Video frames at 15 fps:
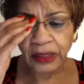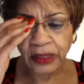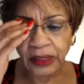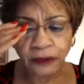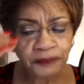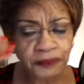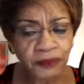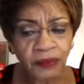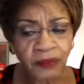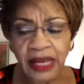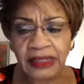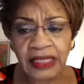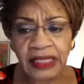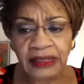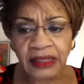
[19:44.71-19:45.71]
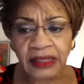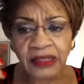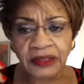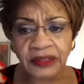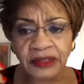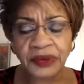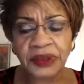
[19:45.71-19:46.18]
So it, it's
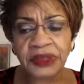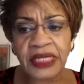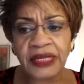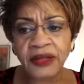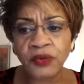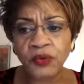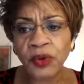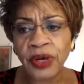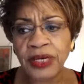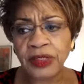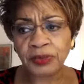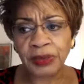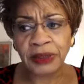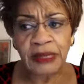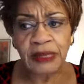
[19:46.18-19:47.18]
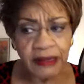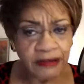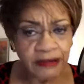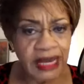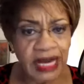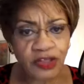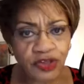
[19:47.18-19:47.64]
understanding race, but
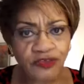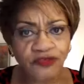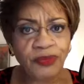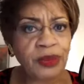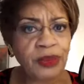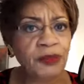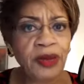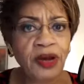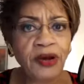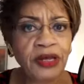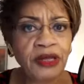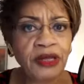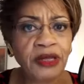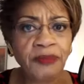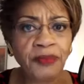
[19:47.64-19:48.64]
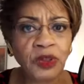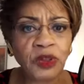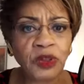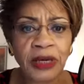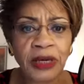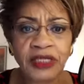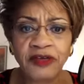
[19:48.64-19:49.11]
not just from an American
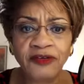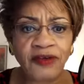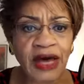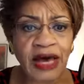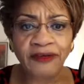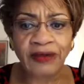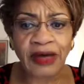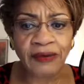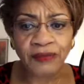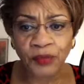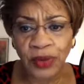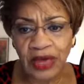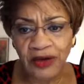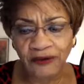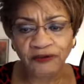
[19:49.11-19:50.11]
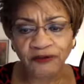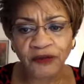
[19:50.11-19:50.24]
perspective. I, or, I, we have or, a or